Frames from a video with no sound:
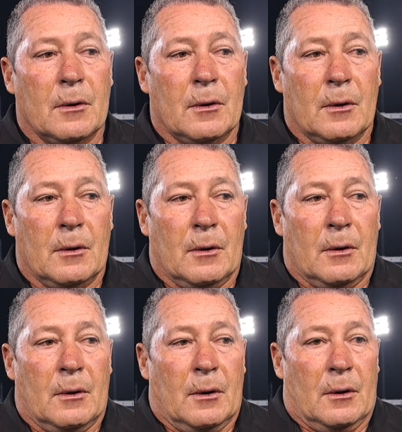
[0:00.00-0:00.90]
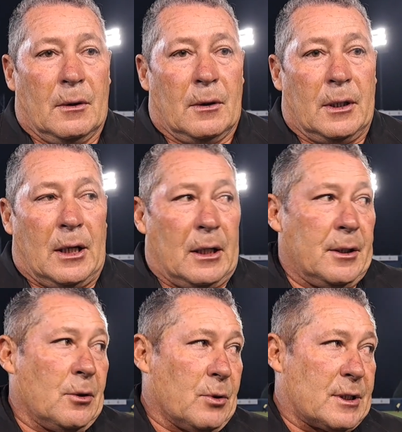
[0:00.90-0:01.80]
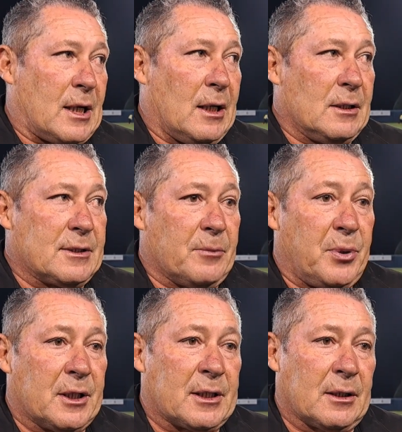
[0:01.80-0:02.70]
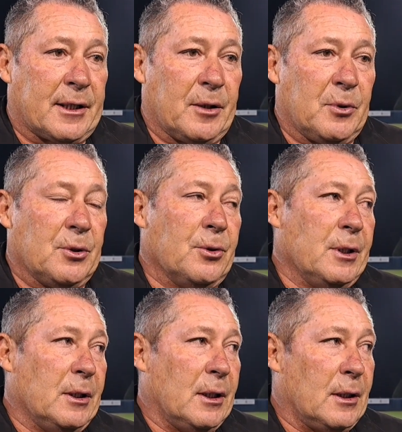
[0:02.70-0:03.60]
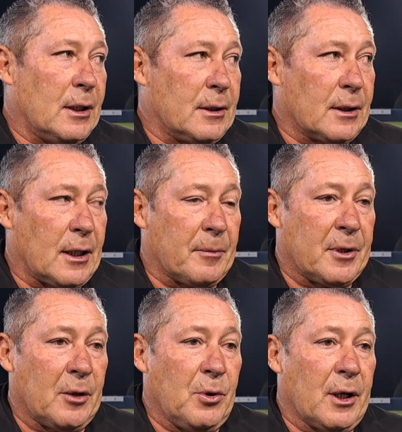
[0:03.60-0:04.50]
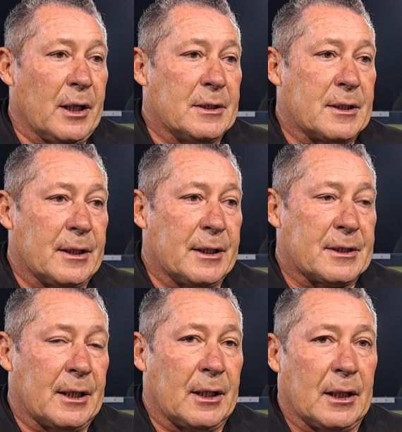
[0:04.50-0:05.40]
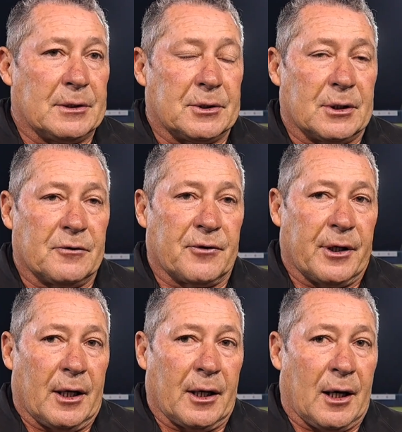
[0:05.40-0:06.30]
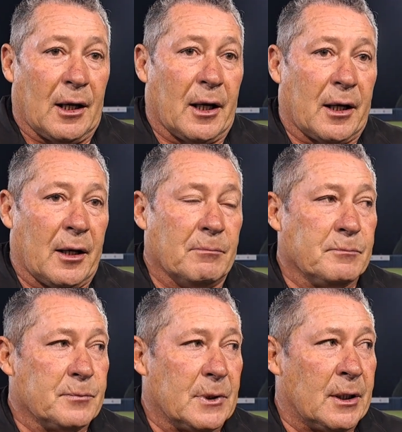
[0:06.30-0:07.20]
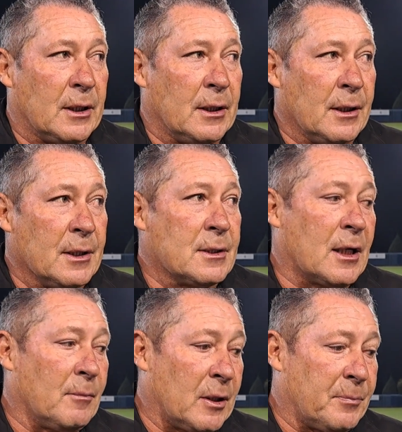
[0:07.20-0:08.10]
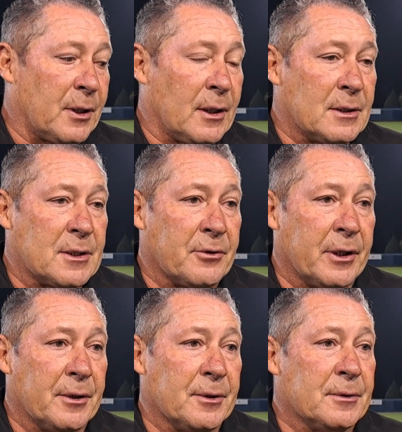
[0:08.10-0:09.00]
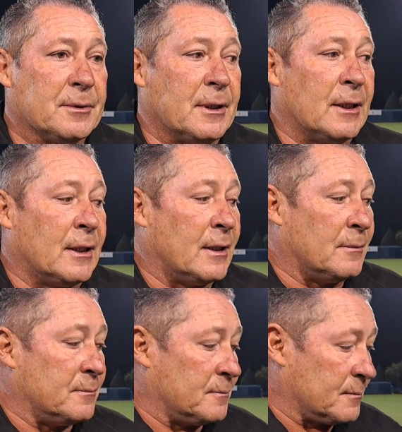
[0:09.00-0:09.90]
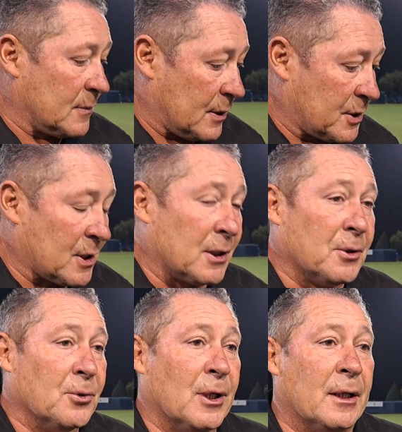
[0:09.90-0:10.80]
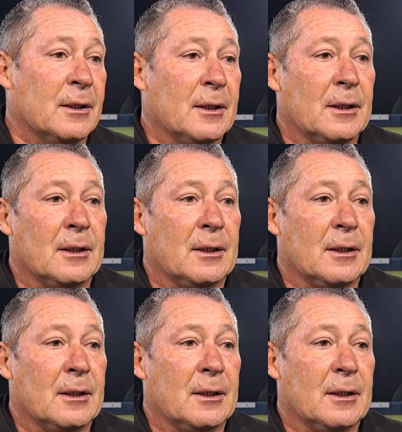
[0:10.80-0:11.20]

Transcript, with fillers: of Yeah, I know it was Kyle's uh, PSL debut. He, he, had the cup debut against uh, Sundowns. You know, for a young kid like him, he's come up against Sirino and Shalulile,